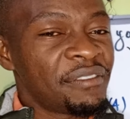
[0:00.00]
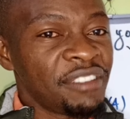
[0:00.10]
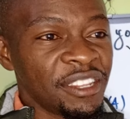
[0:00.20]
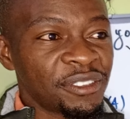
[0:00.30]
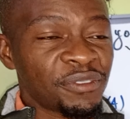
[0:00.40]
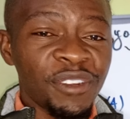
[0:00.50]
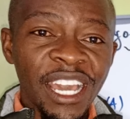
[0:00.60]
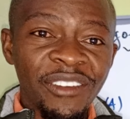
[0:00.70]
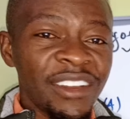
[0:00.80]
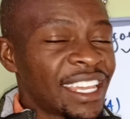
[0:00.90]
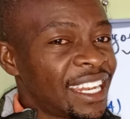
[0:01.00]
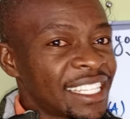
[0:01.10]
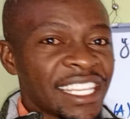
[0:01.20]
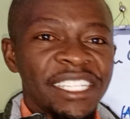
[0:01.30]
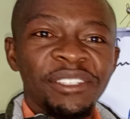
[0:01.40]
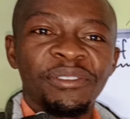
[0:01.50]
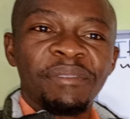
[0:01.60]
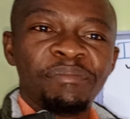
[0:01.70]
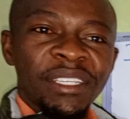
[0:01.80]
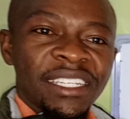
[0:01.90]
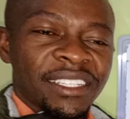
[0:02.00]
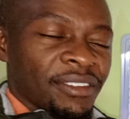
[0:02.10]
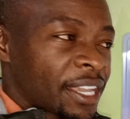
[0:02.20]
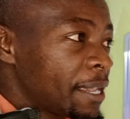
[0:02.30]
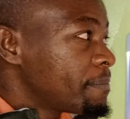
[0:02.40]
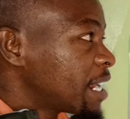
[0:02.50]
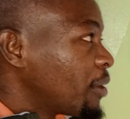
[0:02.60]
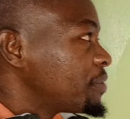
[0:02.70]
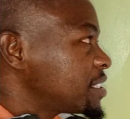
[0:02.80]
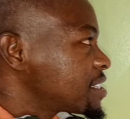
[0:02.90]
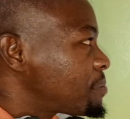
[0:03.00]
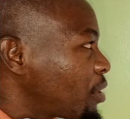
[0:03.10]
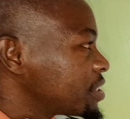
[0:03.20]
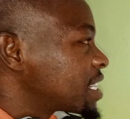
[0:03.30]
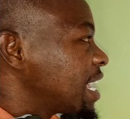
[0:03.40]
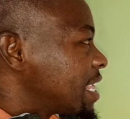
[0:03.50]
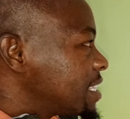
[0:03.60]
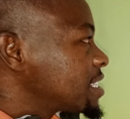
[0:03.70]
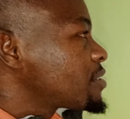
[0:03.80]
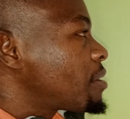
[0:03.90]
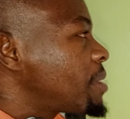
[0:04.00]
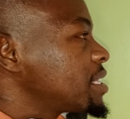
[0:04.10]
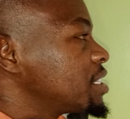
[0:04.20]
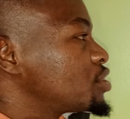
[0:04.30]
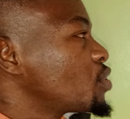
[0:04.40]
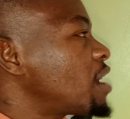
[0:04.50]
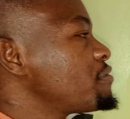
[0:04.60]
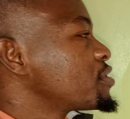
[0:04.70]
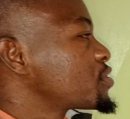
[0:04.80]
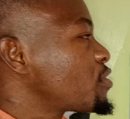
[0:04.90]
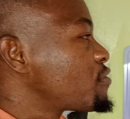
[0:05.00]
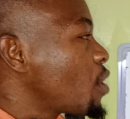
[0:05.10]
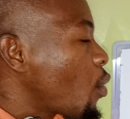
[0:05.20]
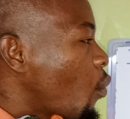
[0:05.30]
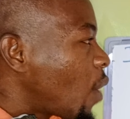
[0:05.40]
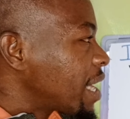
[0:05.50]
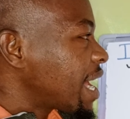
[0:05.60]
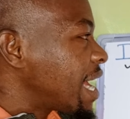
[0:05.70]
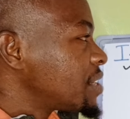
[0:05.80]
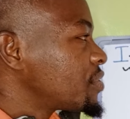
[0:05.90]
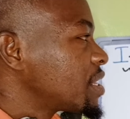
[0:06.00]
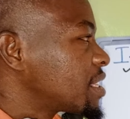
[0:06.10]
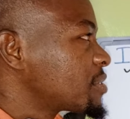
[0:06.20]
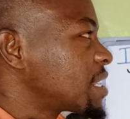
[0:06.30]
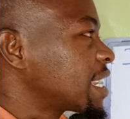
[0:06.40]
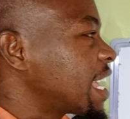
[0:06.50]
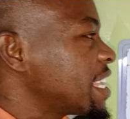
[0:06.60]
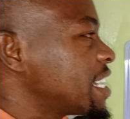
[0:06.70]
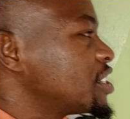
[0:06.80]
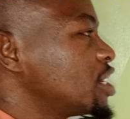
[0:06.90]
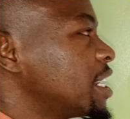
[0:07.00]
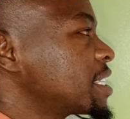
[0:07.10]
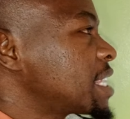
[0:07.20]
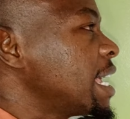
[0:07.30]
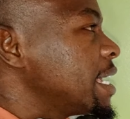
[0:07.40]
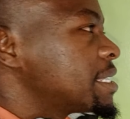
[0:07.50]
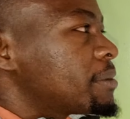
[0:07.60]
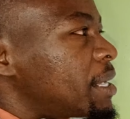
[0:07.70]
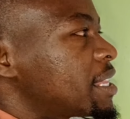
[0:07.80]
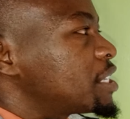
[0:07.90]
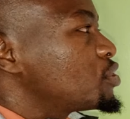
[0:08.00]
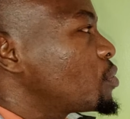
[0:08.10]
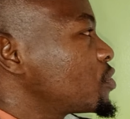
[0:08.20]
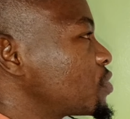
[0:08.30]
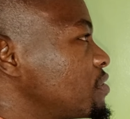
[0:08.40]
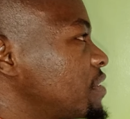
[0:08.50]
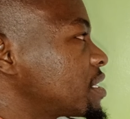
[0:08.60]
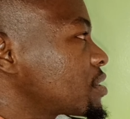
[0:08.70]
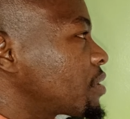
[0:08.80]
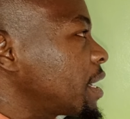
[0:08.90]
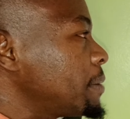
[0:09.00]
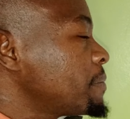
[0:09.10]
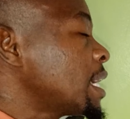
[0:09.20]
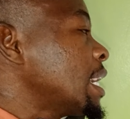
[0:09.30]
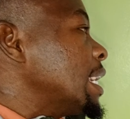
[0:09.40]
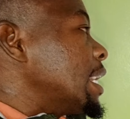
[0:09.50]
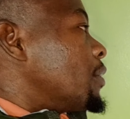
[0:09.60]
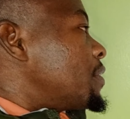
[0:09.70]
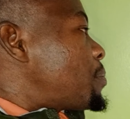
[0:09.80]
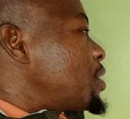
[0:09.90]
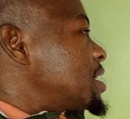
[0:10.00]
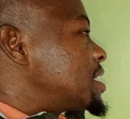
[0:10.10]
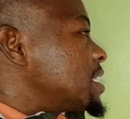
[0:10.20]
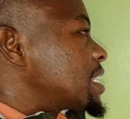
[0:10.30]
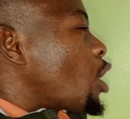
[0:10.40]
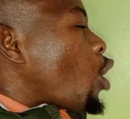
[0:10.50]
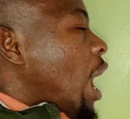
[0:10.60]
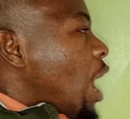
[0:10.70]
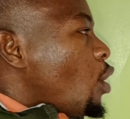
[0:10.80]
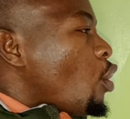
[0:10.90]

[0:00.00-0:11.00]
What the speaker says: video. So for now, let's get into the business. Okay, now this is the point. This is our budget. You have yourself 100,000 Kenyan shillings. Is the money that you want to invest. Okay, now the point is this. Now, how